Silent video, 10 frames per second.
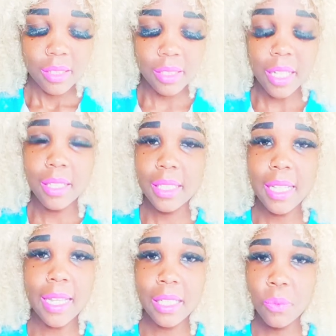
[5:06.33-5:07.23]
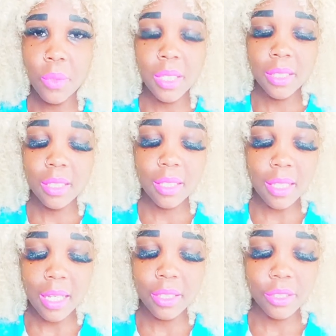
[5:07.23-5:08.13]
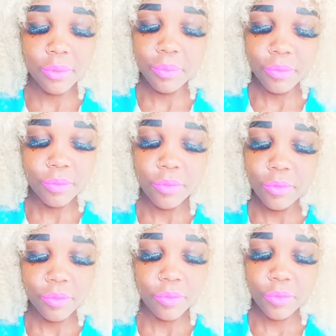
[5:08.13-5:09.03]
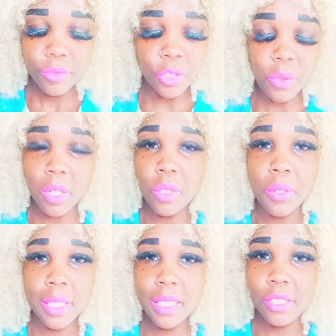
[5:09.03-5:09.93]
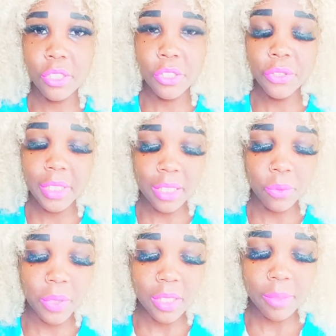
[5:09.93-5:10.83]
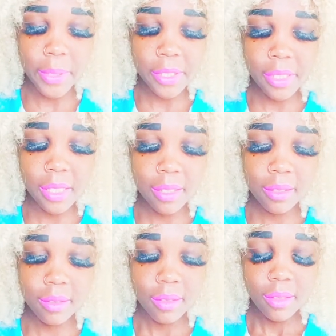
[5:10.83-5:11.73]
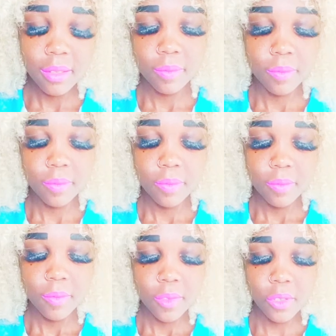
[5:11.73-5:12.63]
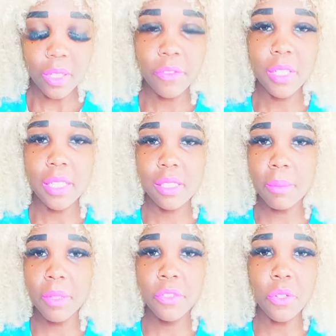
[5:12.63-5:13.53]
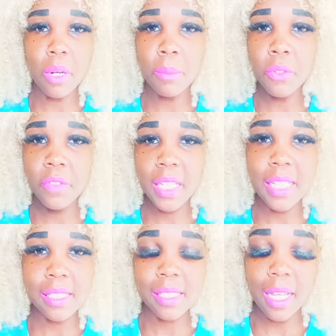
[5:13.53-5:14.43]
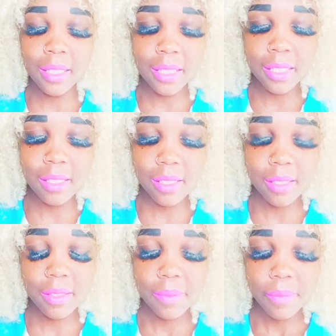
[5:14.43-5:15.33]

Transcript: telling anyone that you are going into union with this person. So I feel like some of you are moving in silence.